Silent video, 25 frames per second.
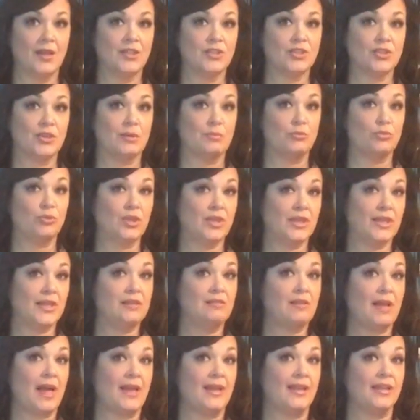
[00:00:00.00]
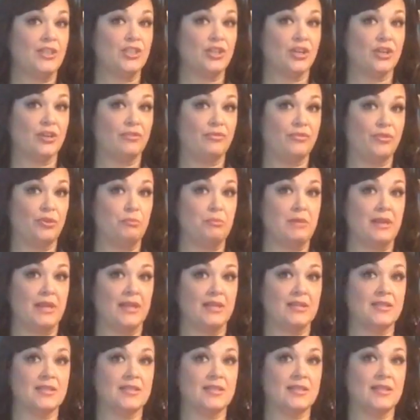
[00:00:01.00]
So I'm really glad I took a few
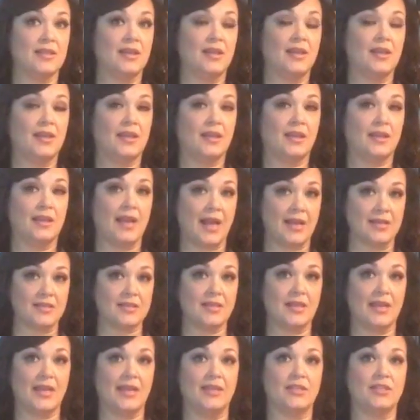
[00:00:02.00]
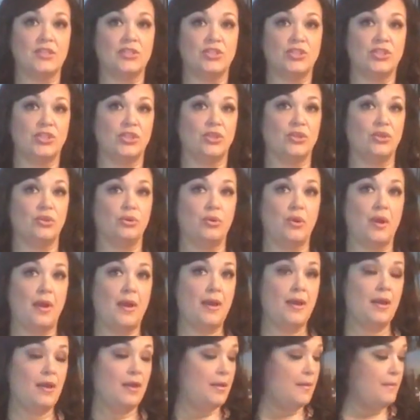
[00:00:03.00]
minutes last night to
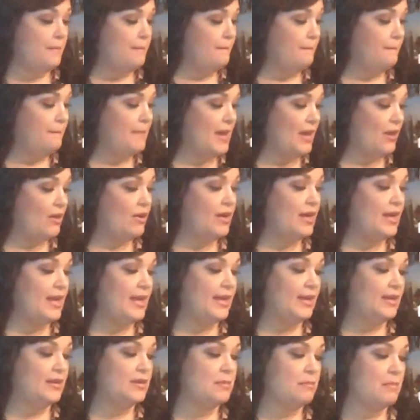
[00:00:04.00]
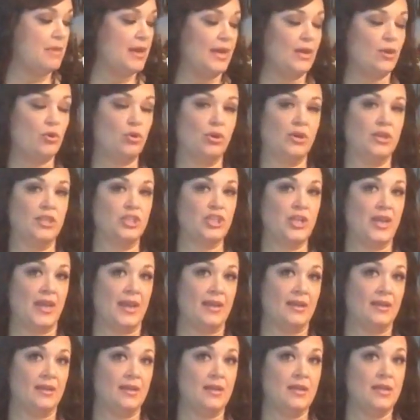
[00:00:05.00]
marinate my Cornish
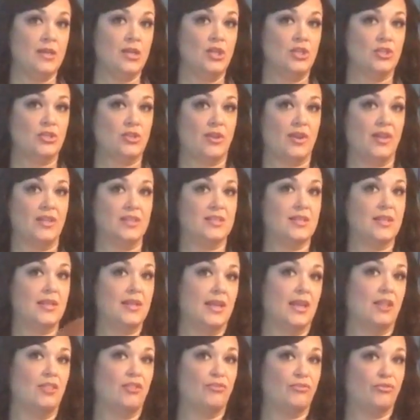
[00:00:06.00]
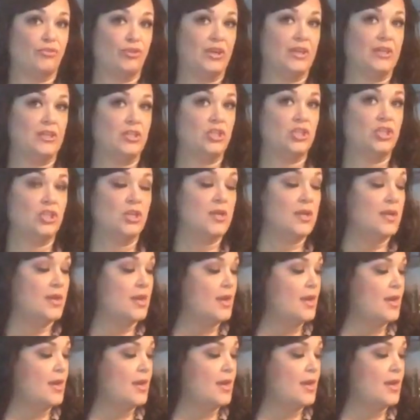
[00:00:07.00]
hen so that it's sitting in the fridge.